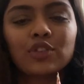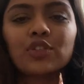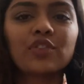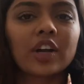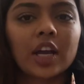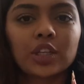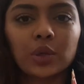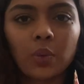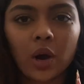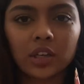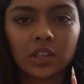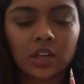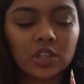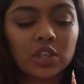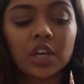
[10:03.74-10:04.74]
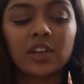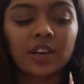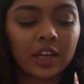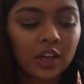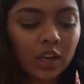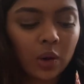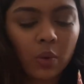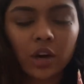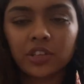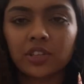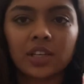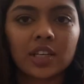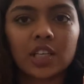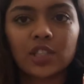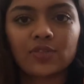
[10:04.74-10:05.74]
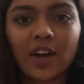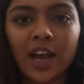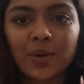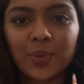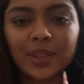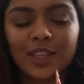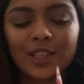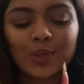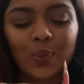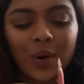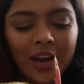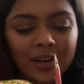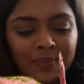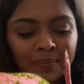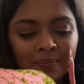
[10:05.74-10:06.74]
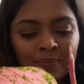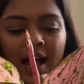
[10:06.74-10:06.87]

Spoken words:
if you forget to water. So irregular watering is fine with this one.